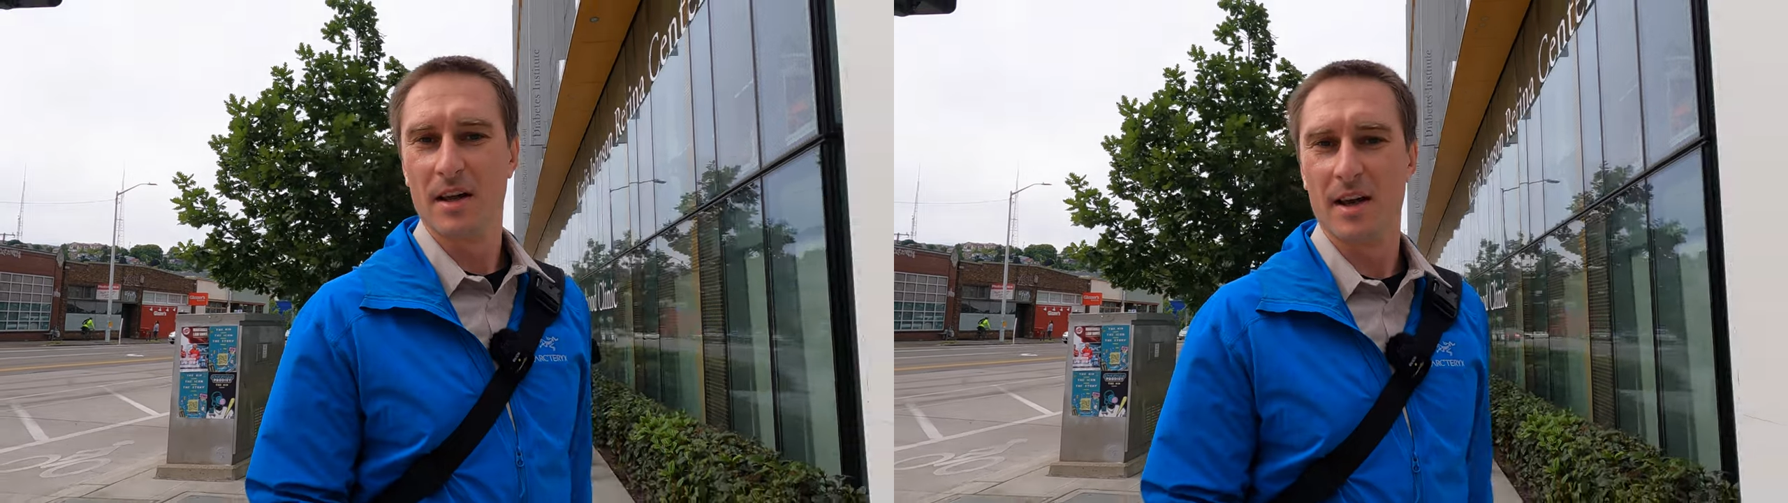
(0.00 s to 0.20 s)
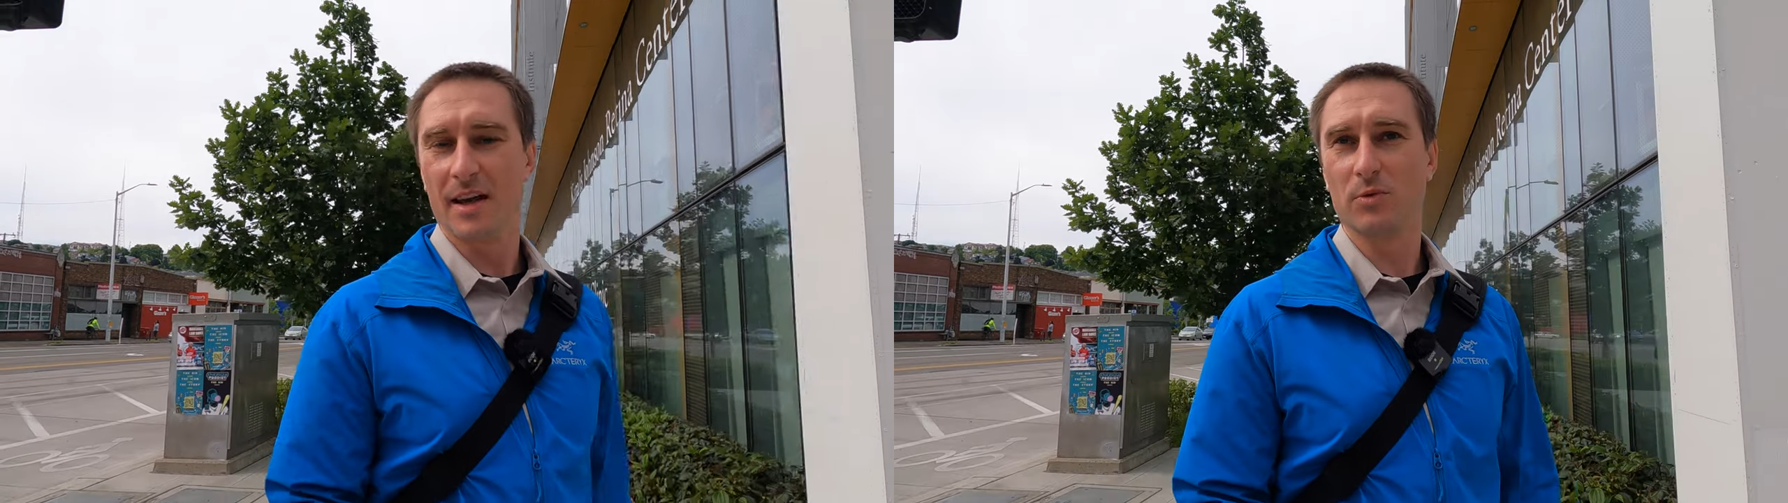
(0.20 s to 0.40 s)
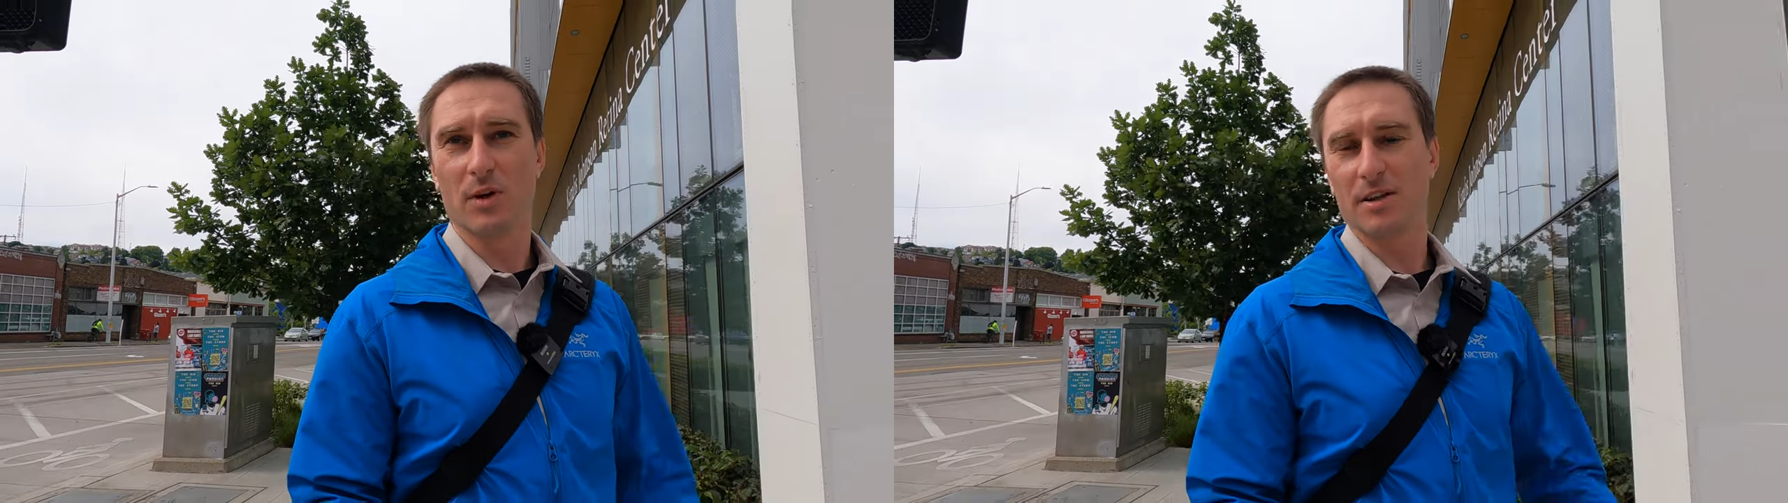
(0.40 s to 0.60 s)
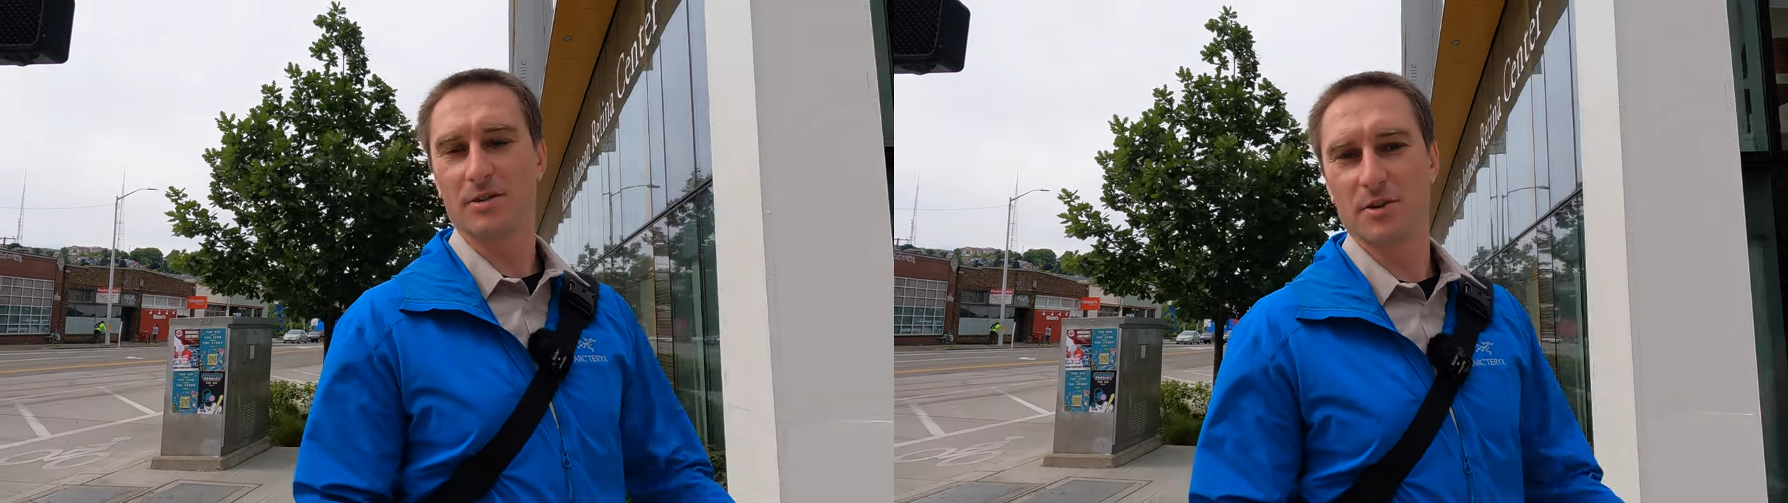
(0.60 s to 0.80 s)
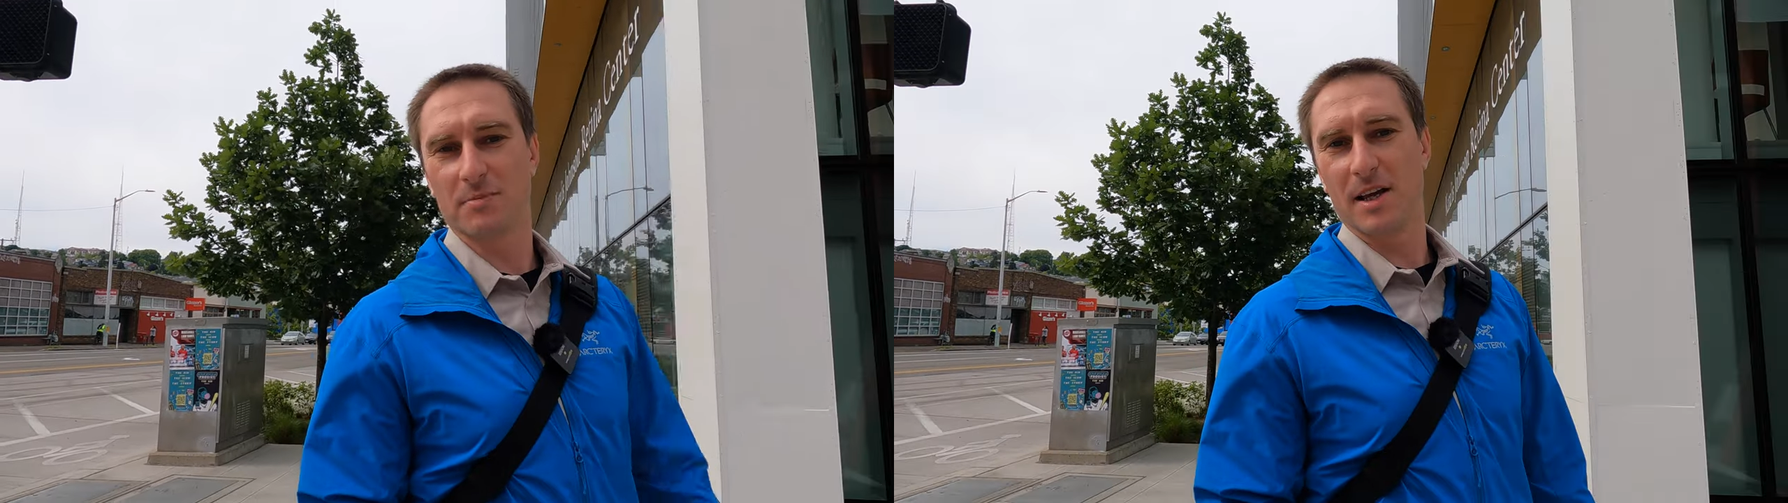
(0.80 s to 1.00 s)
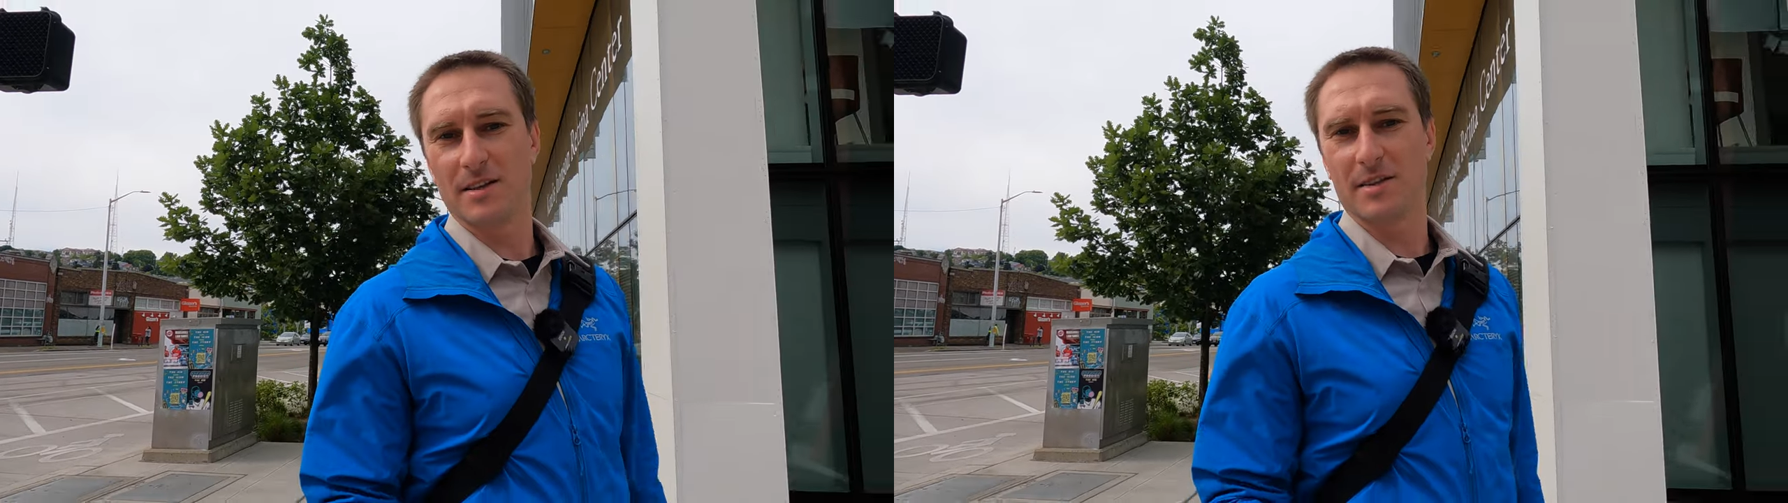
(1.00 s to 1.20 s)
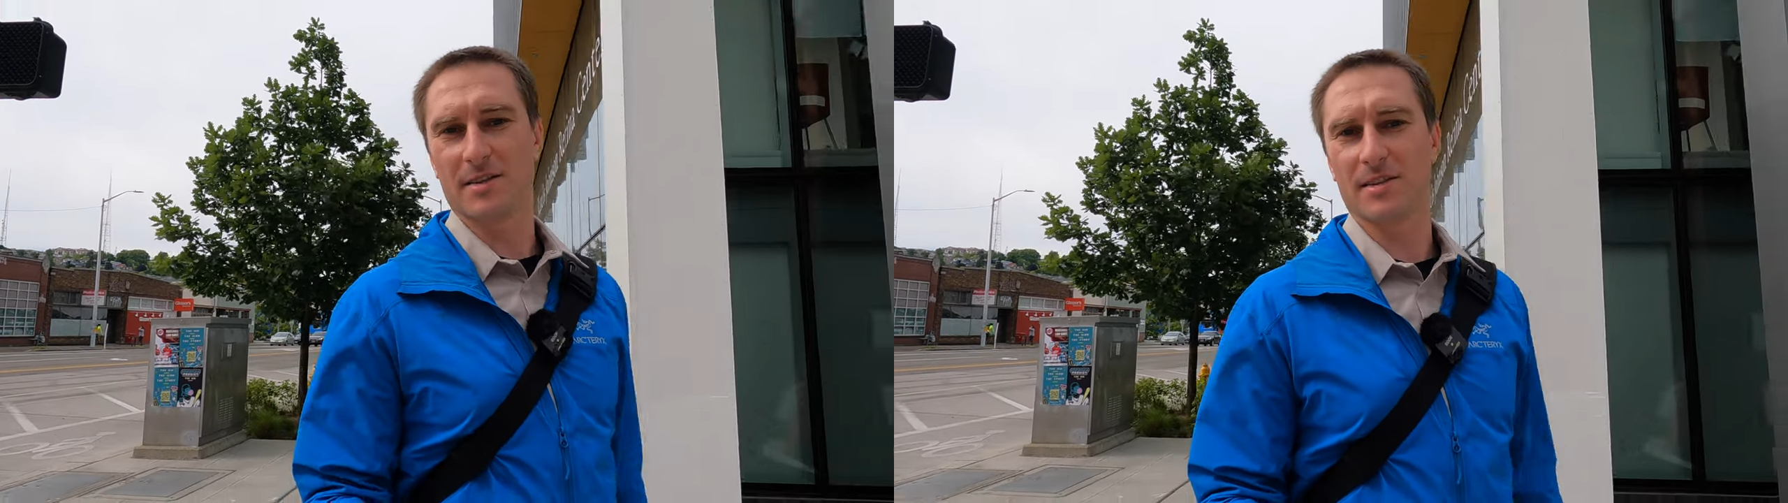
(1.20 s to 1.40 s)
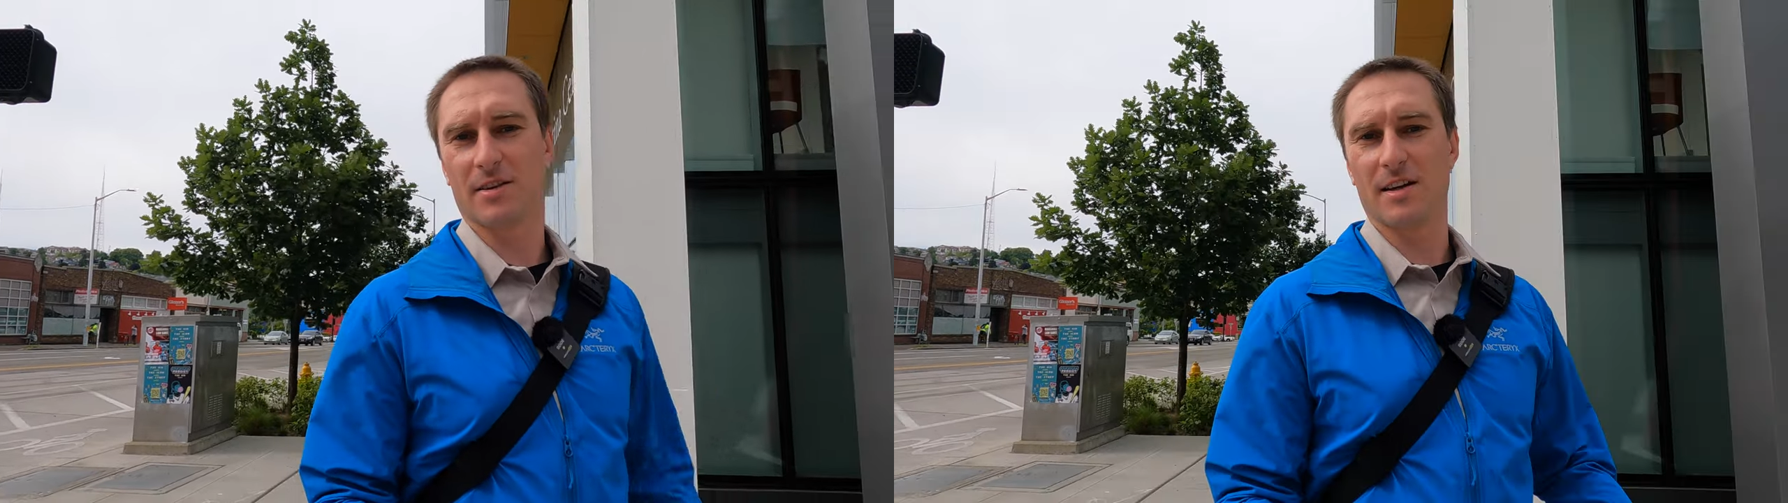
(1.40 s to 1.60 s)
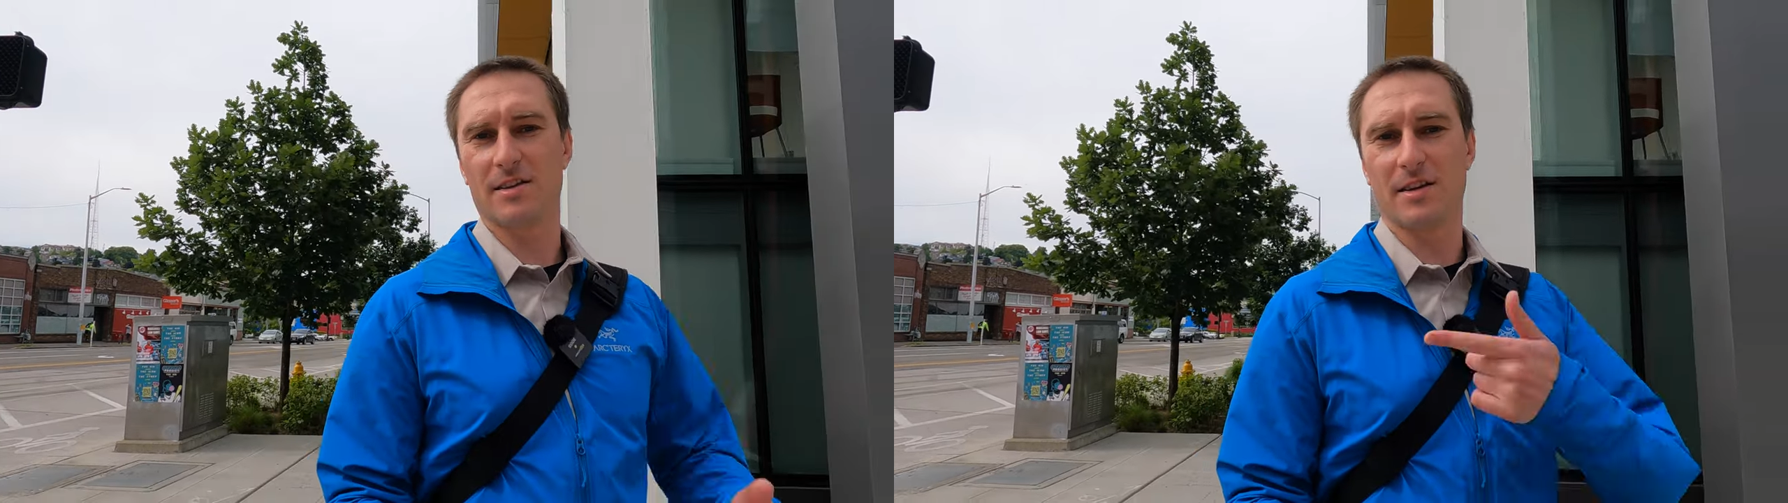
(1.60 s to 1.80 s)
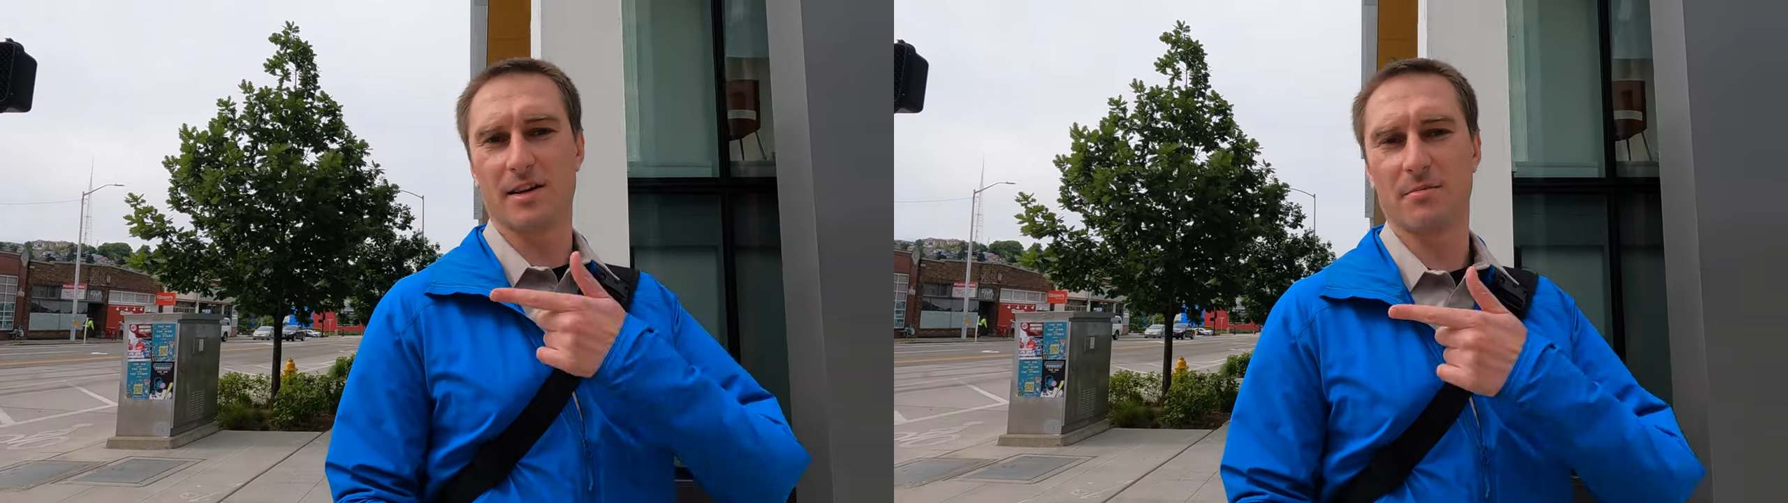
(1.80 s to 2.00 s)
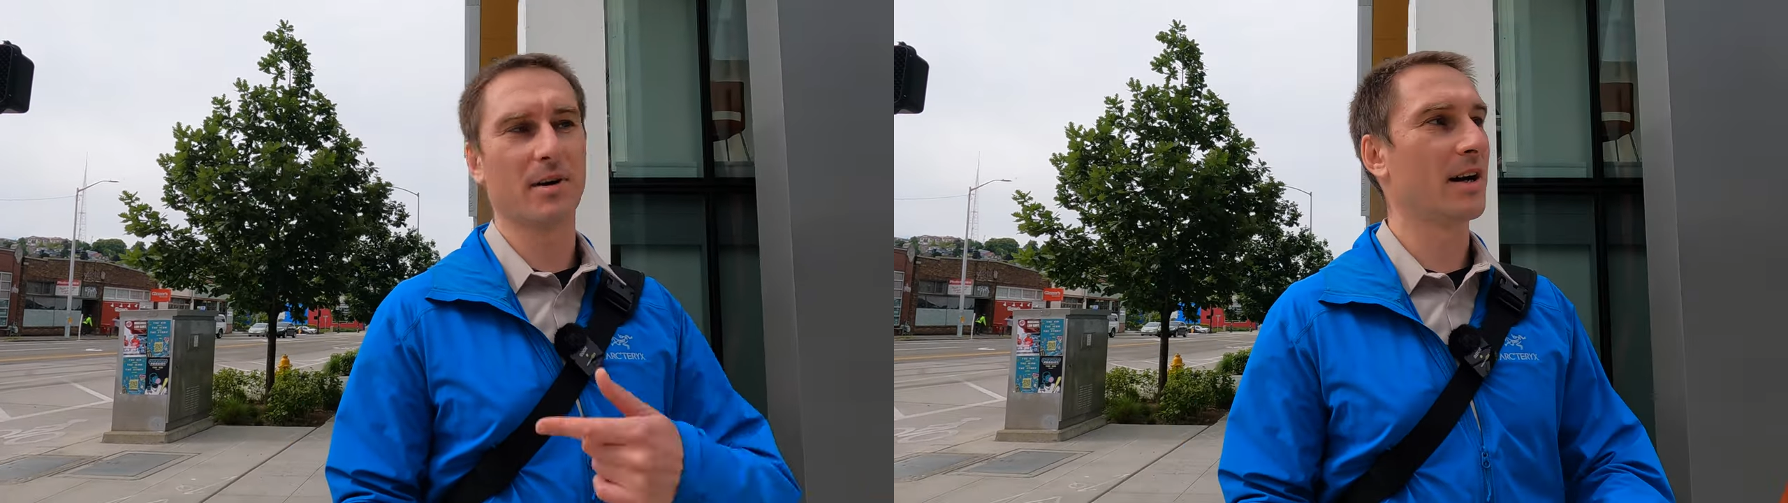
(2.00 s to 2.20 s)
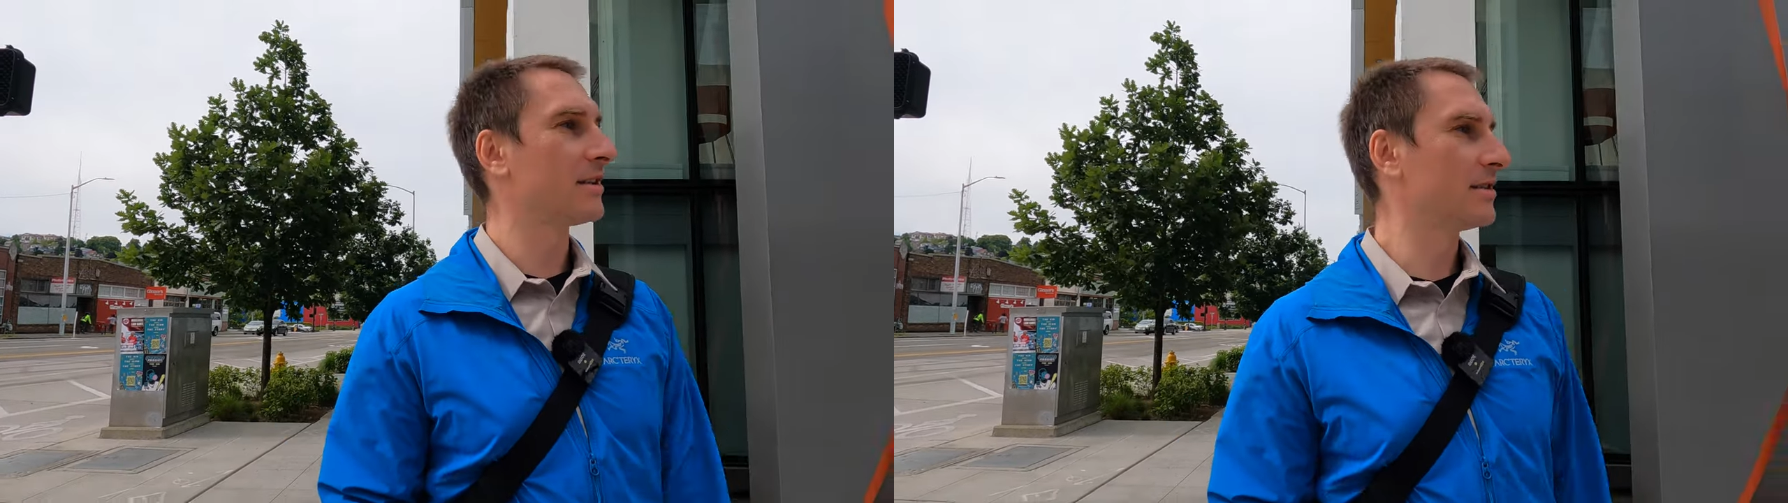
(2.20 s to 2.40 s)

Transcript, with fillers: And one of those places is right there by